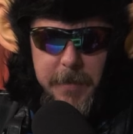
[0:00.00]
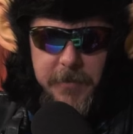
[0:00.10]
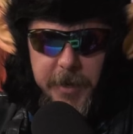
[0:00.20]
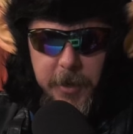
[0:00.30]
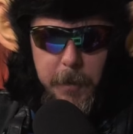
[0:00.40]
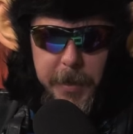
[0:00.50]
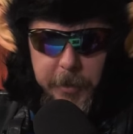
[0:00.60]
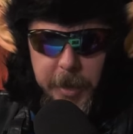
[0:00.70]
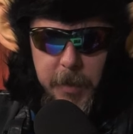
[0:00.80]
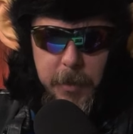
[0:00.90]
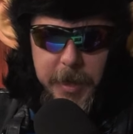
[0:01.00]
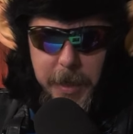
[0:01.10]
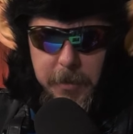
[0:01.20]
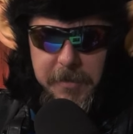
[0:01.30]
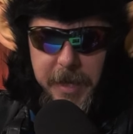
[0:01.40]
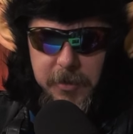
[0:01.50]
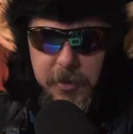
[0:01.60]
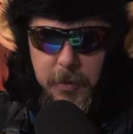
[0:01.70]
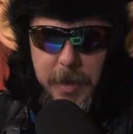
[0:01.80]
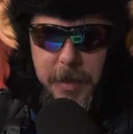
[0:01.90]
Franco period where he was
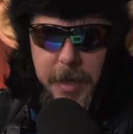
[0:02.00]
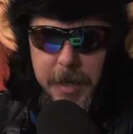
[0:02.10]
doing